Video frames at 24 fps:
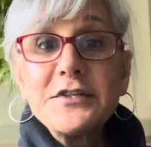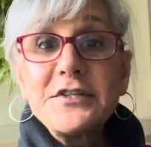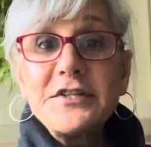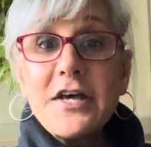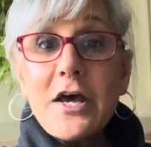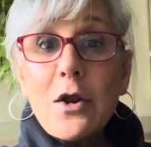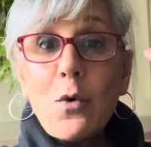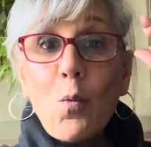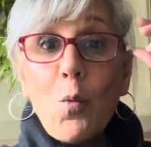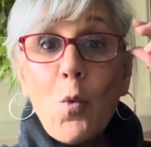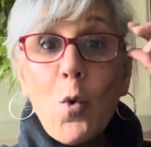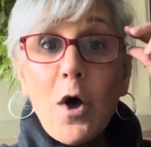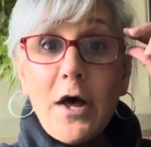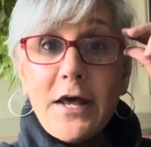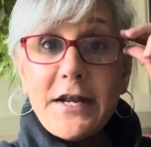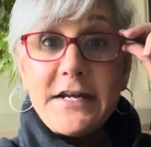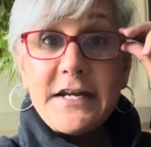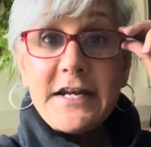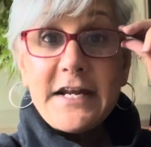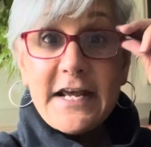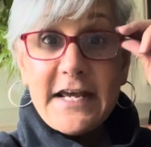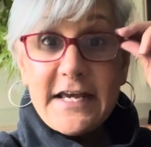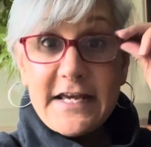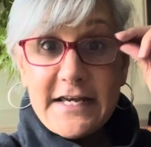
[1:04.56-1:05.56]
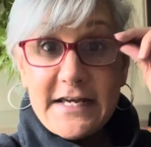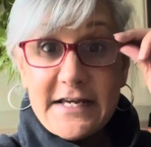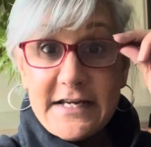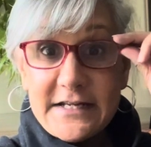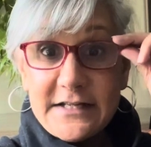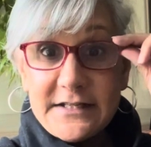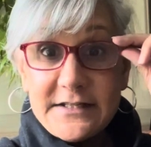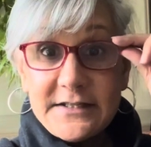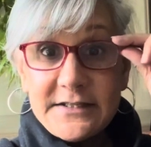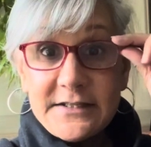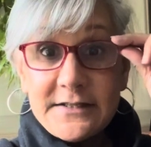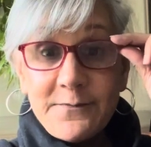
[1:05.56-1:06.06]
that one
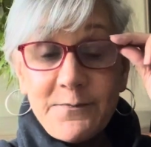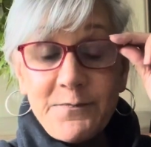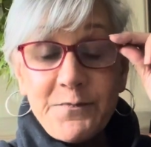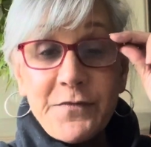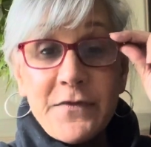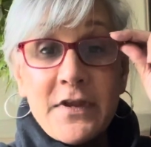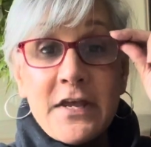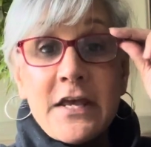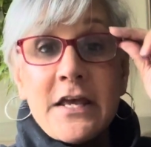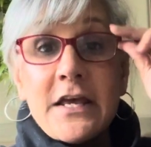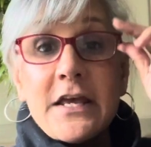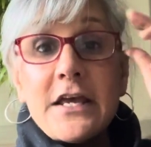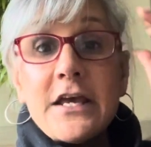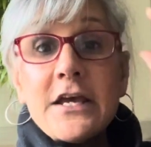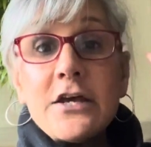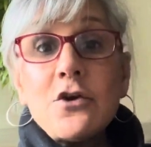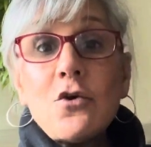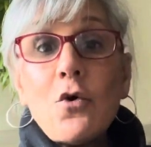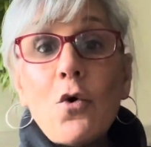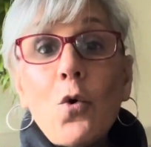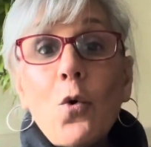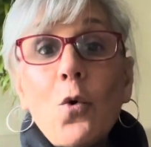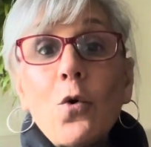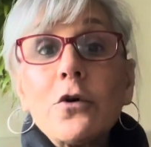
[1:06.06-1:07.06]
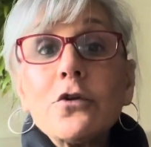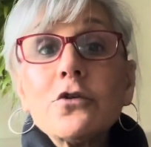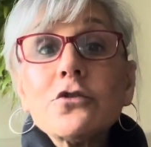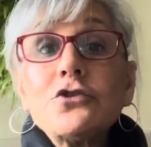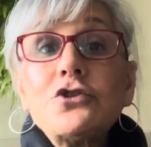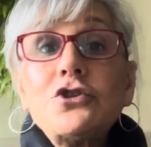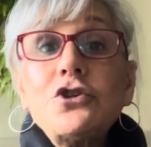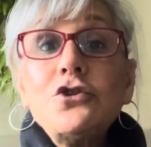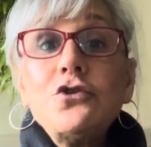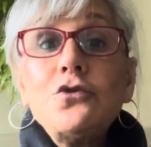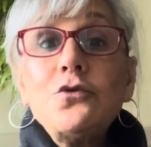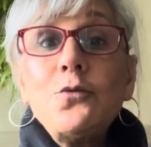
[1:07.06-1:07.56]
needs in order
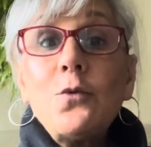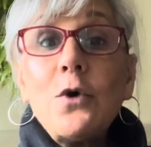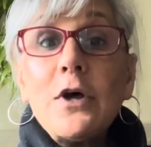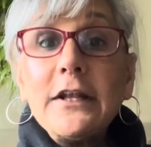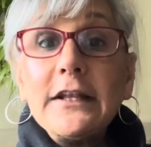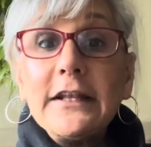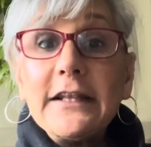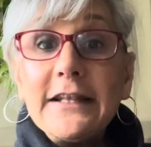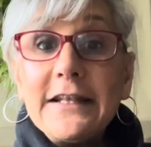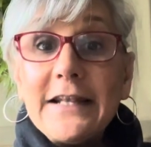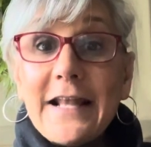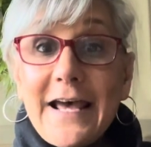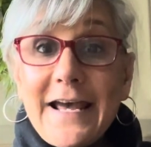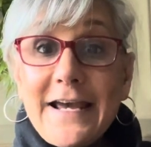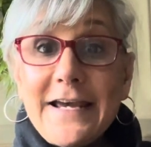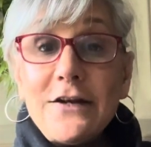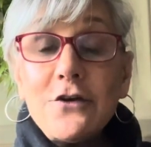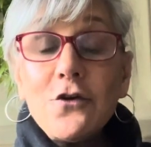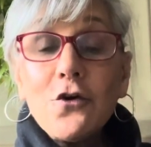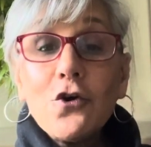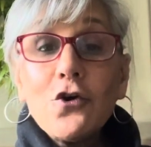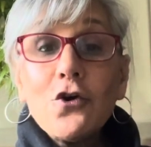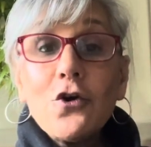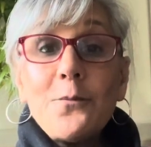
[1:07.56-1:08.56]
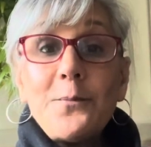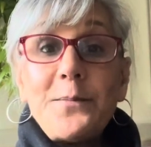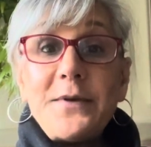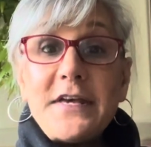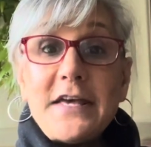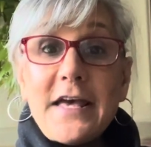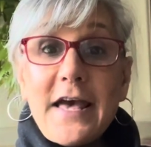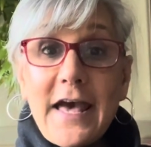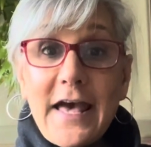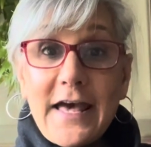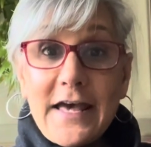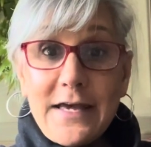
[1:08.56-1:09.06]
to later
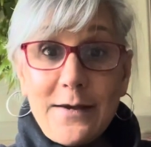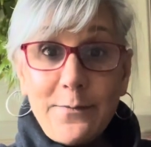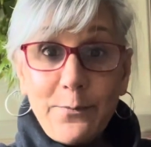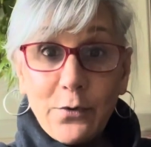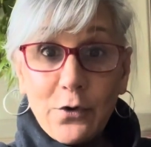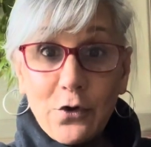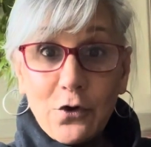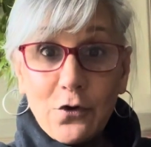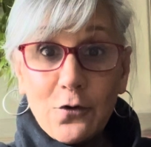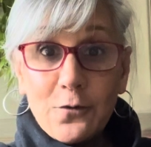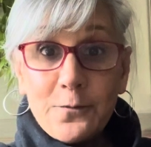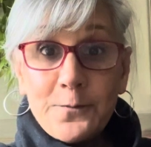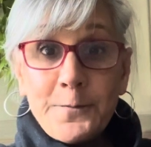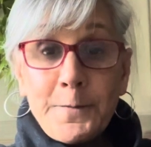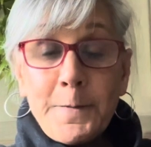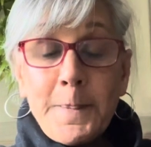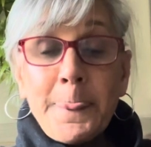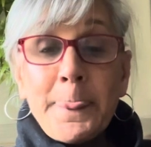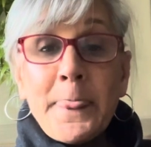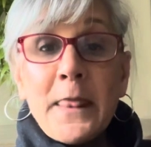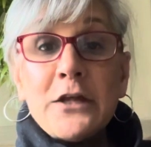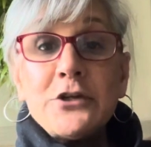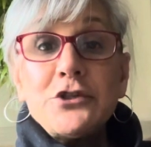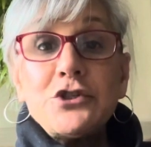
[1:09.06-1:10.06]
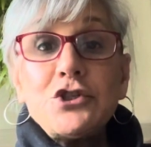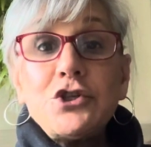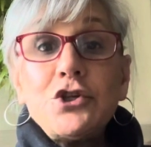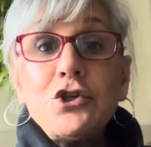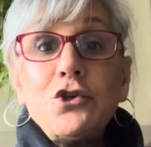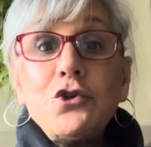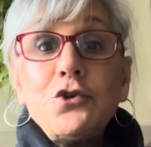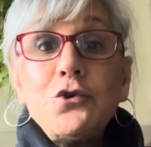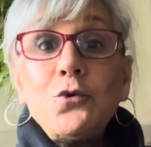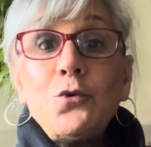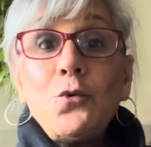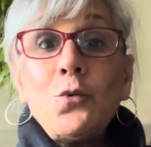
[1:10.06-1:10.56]
be able
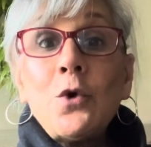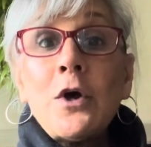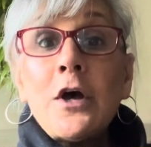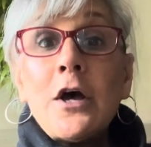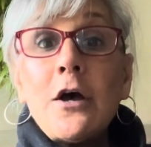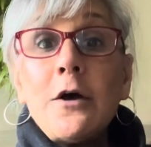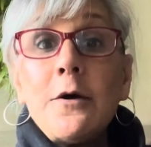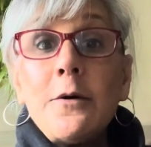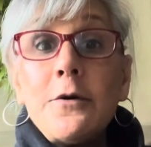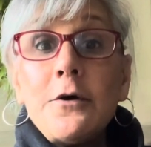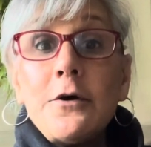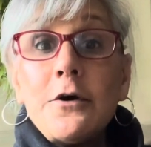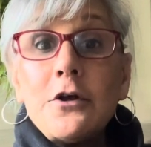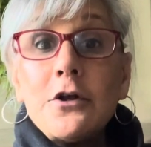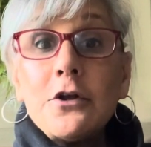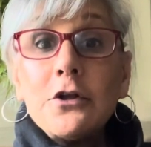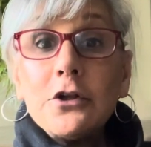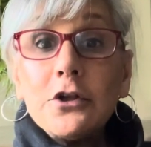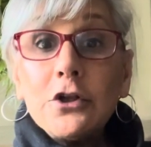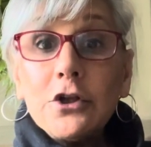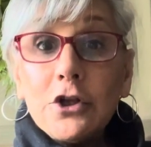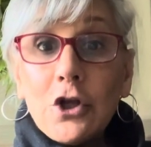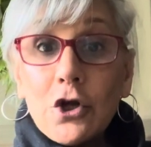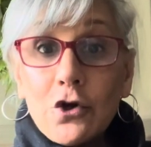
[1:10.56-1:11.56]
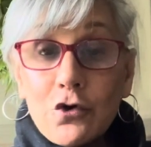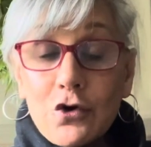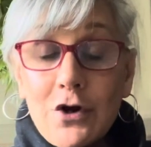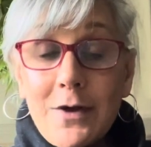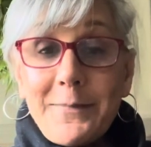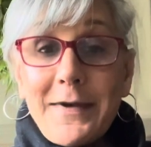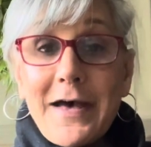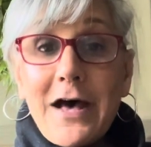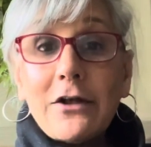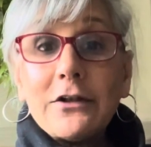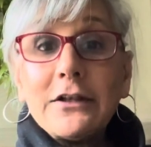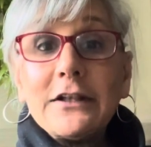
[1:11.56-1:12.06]
to learn
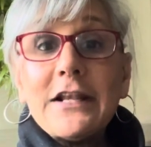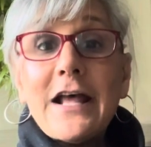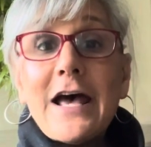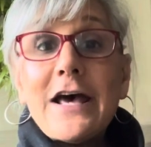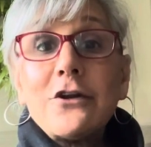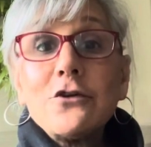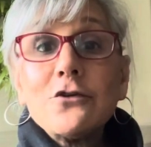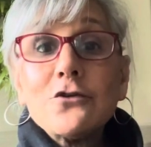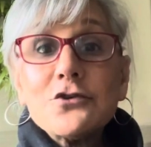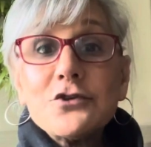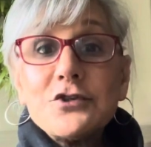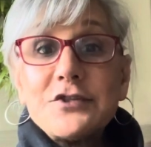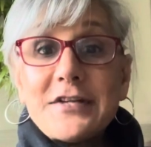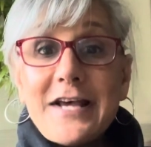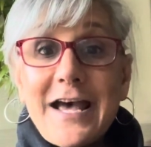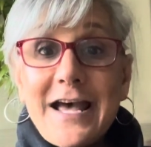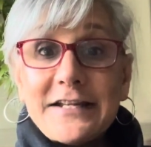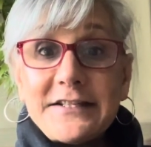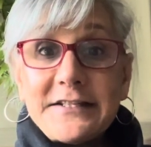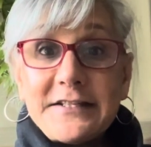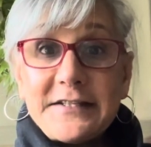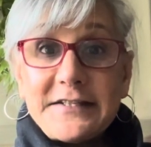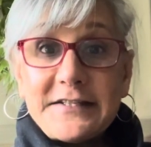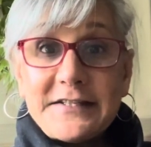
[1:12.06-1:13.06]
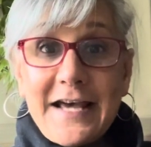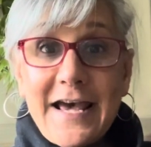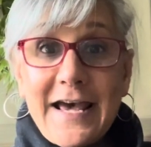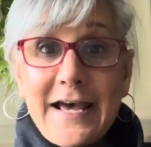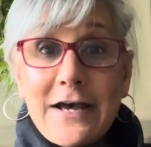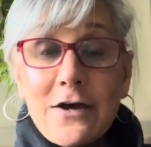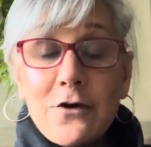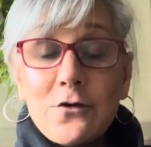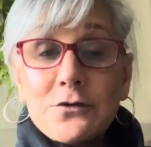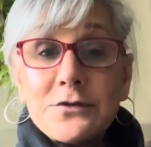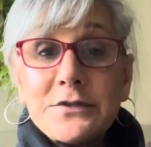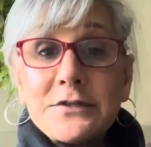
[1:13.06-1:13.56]
about letters and
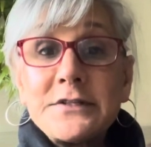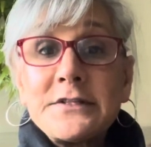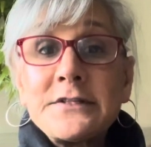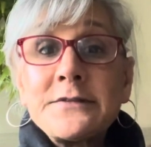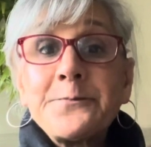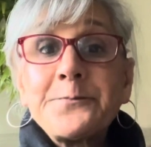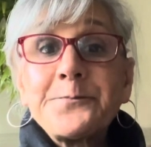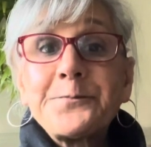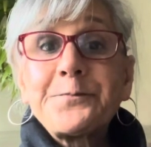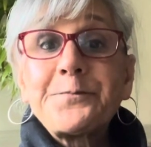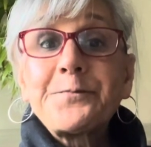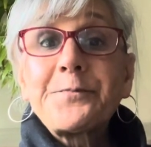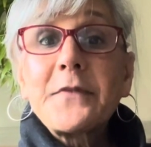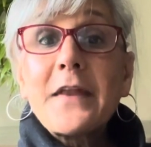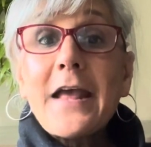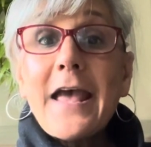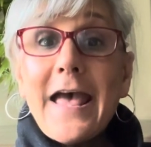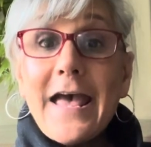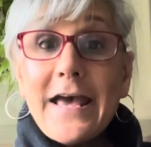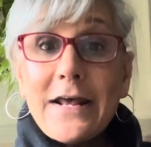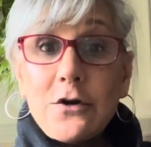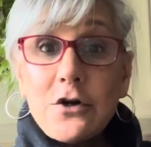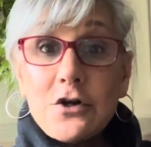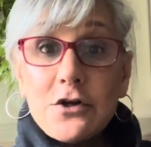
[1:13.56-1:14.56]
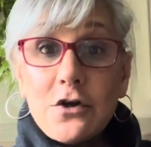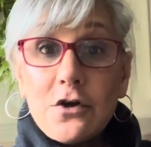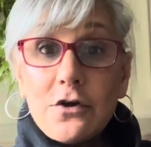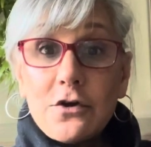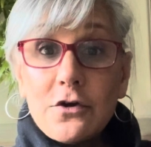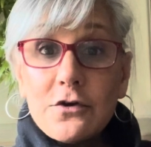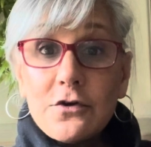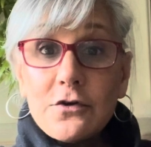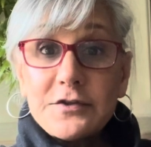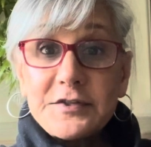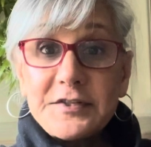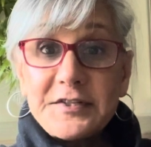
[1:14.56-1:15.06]
sounds and
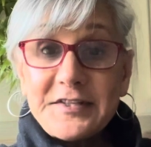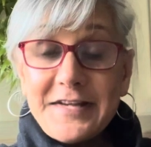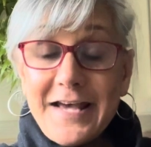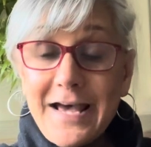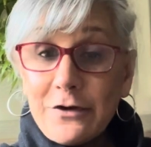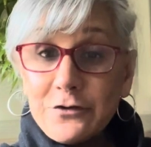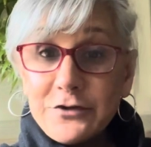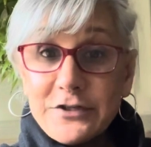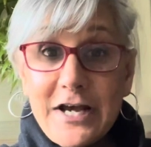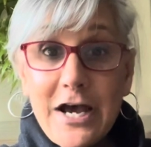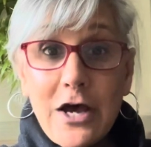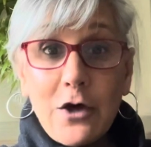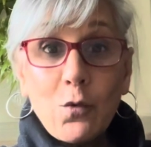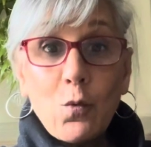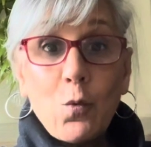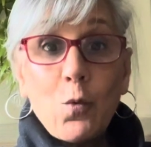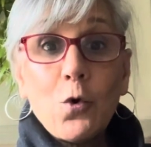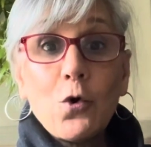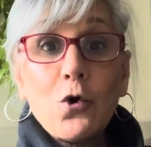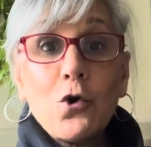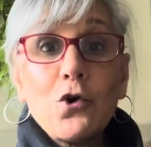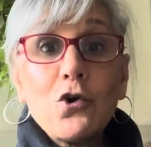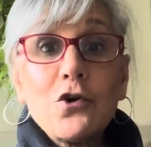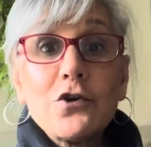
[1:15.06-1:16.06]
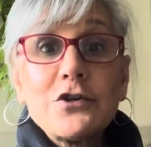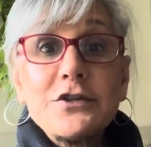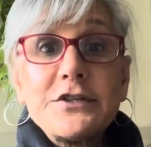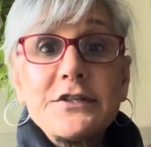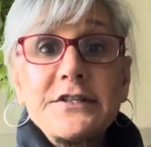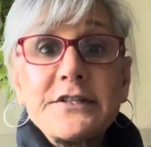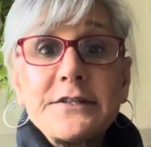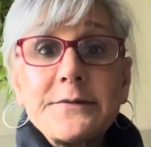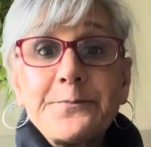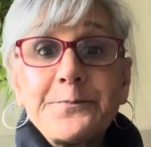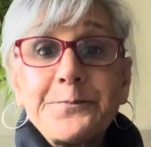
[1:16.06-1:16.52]
sound out words